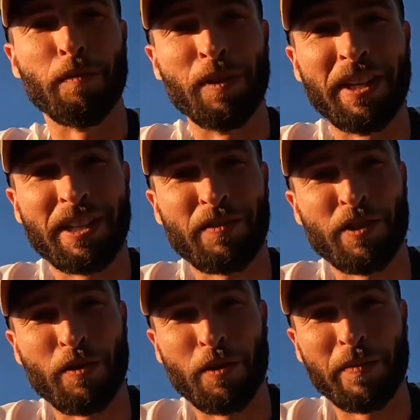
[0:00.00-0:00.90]
everybody. Thanks for
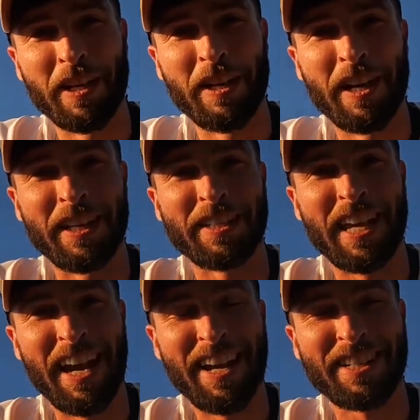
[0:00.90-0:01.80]
joining me tonight. It's
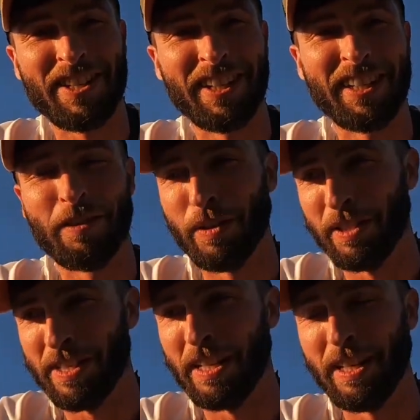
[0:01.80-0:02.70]

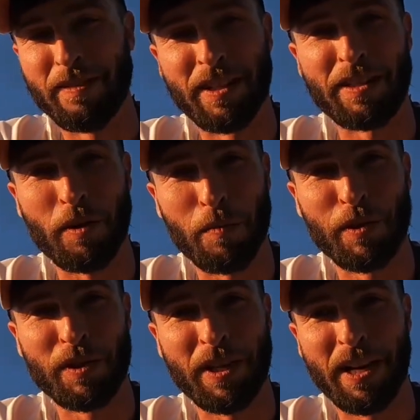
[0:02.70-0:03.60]
the evening. It's
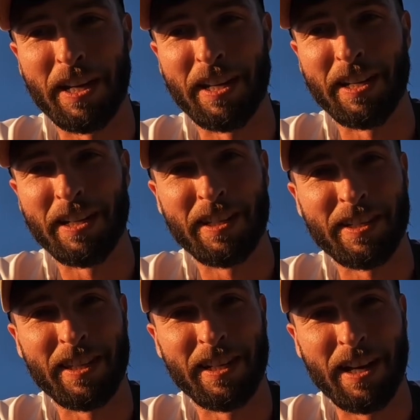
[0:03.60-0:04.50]
almost night. It is
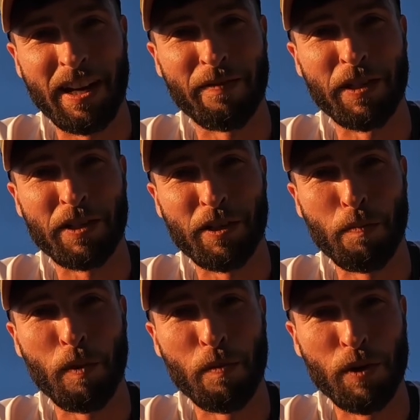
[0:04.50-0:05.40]
the night of the
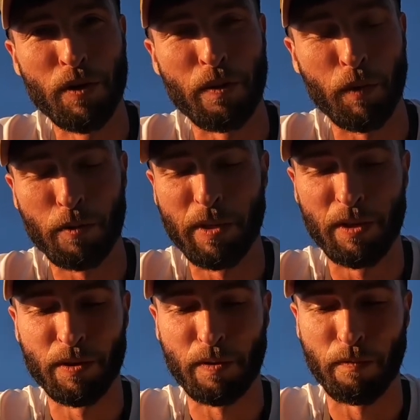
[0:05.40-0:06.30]
super moon, and we're going to be
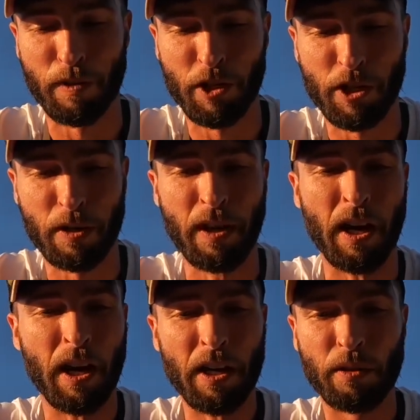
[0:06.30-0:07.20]
doing some fishing,
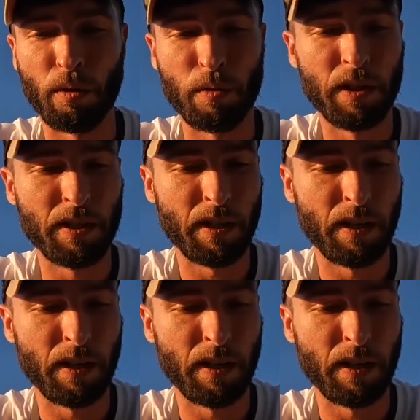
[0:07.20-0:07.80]
throwing this